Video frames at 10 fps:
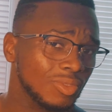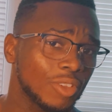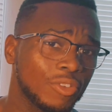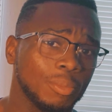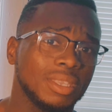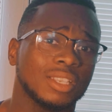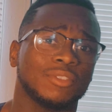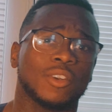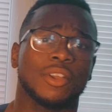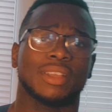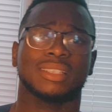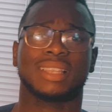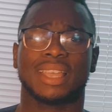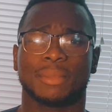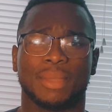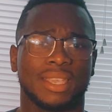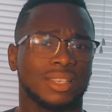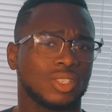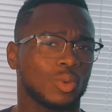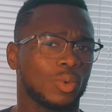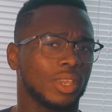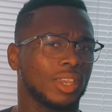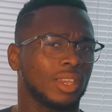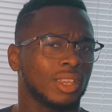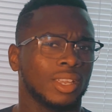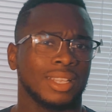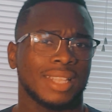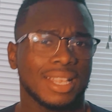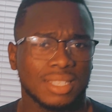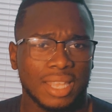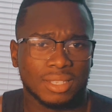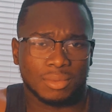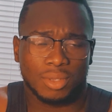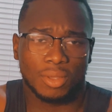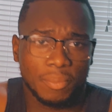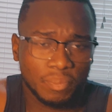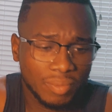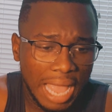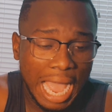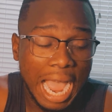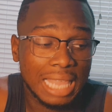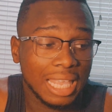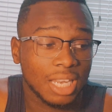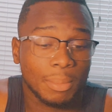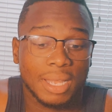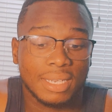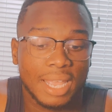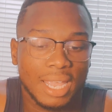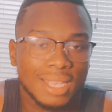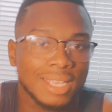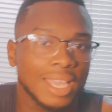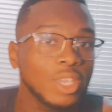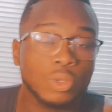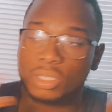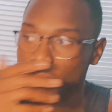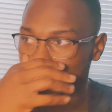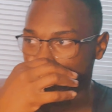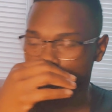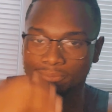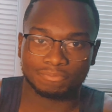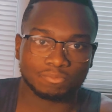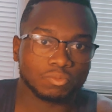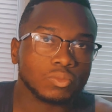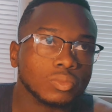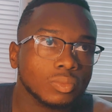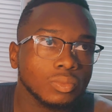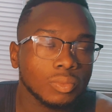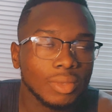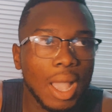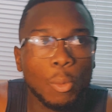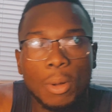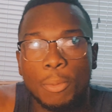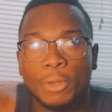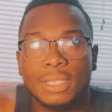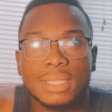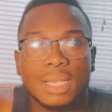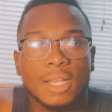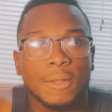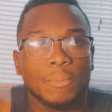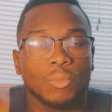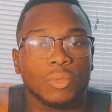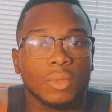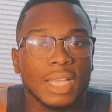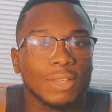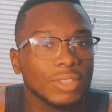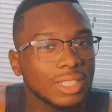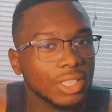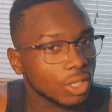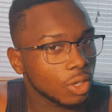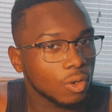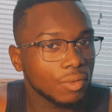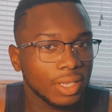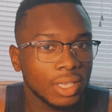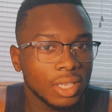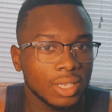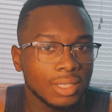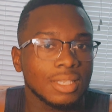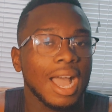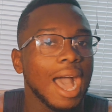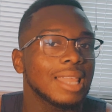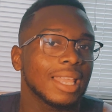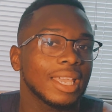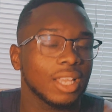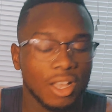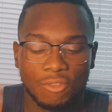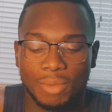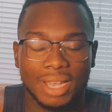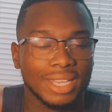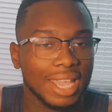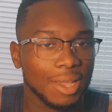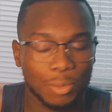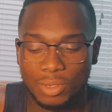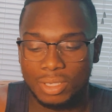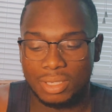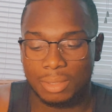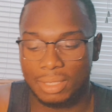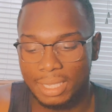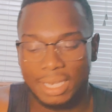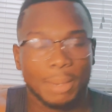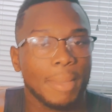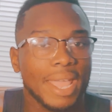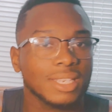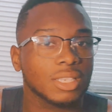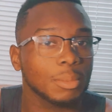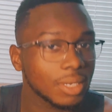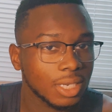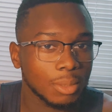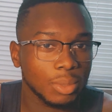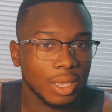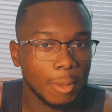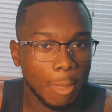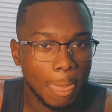for me, as far as like making it to where that's like the highlight of my day, it used to be at one point in time, like really during COVID, the highlight of my day was getting a match and the bitch hit me up.